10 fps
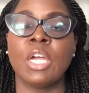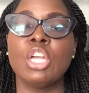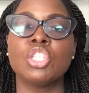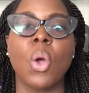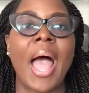
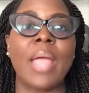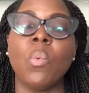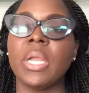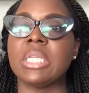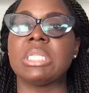So I
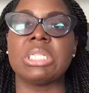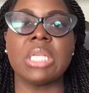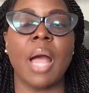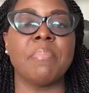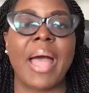wanted to just
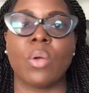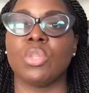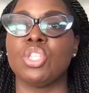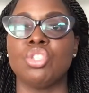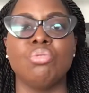come by on
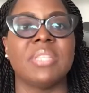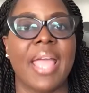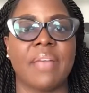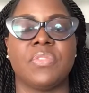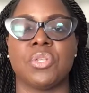this Tuesday
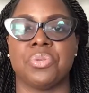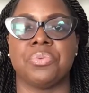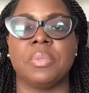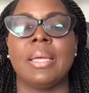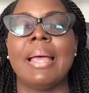
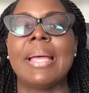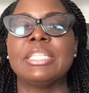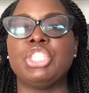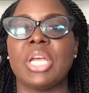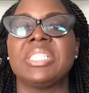afternoon
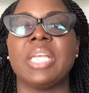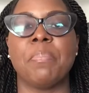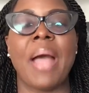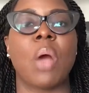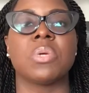just to
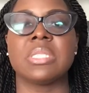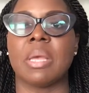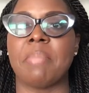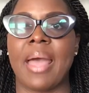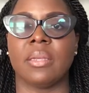empower
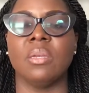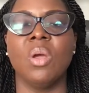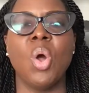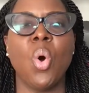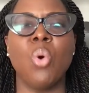somebody
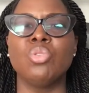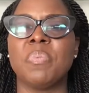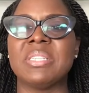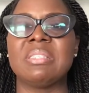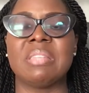who's
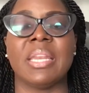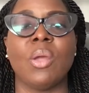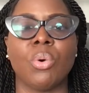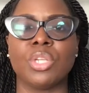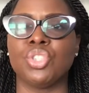been sitting
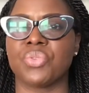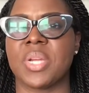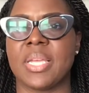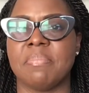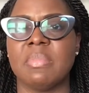on a
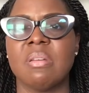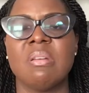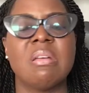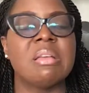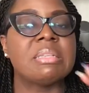dream,
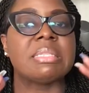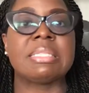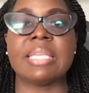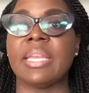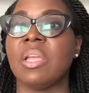
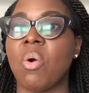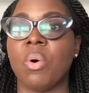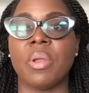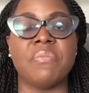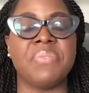sitting
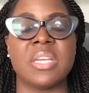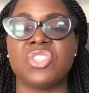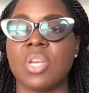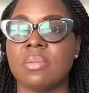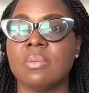on a
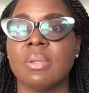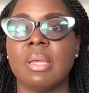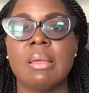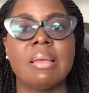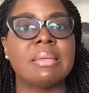vision,
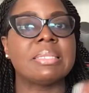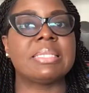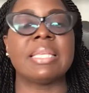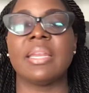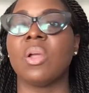
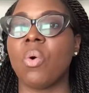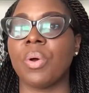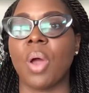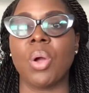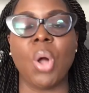sitting on
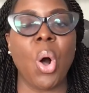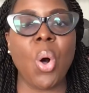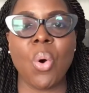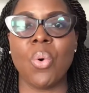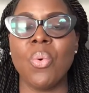a
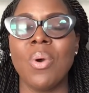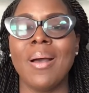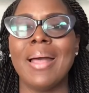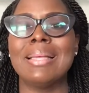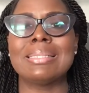goal,
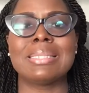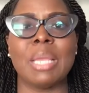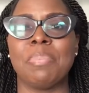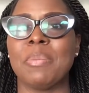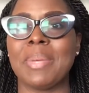
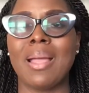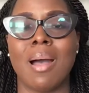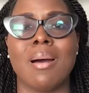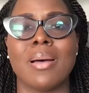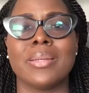simply
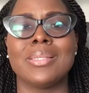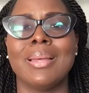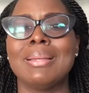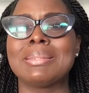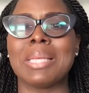because
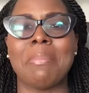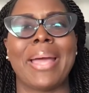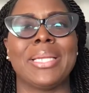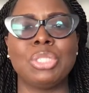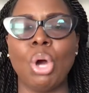
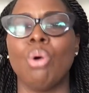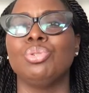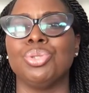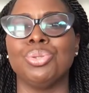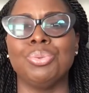somebody
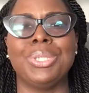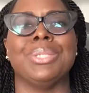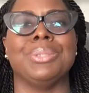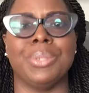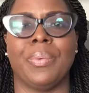told you
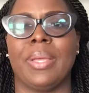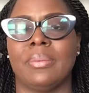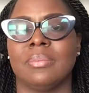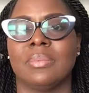couldn't do it.